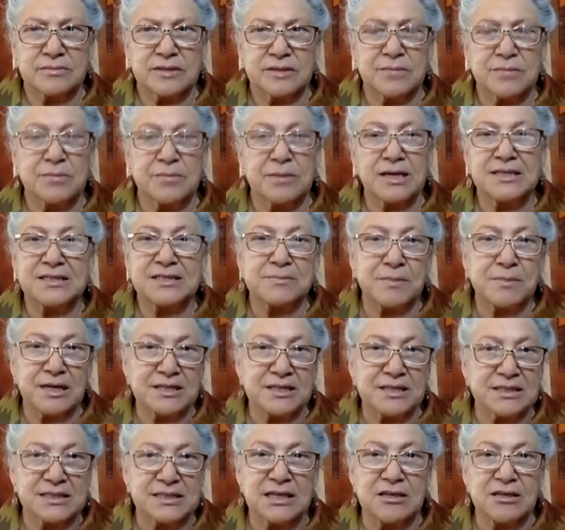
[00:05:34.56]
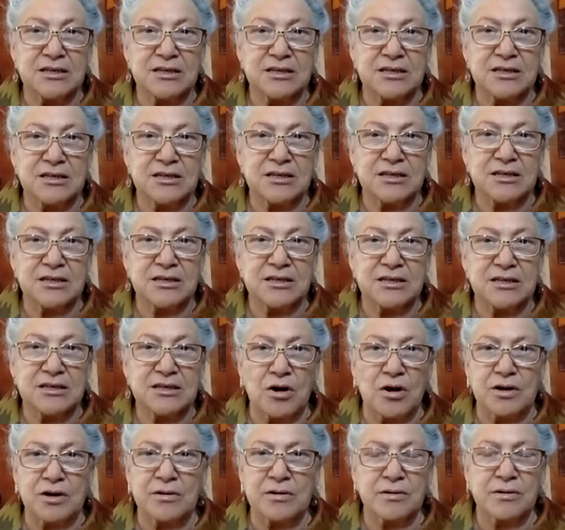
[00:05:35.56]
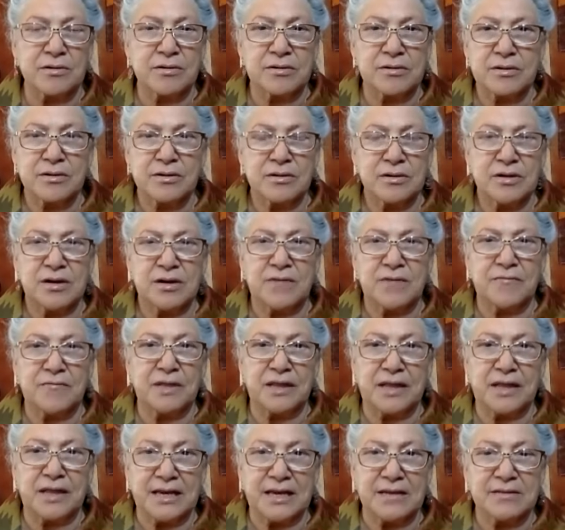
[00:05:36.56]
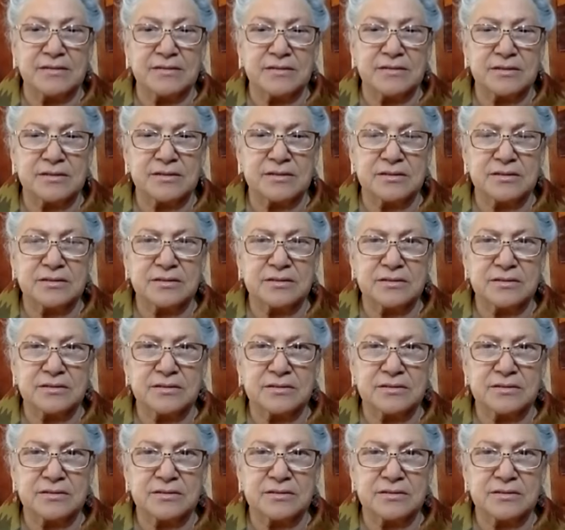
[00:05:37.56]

Bless myself with the water of the land.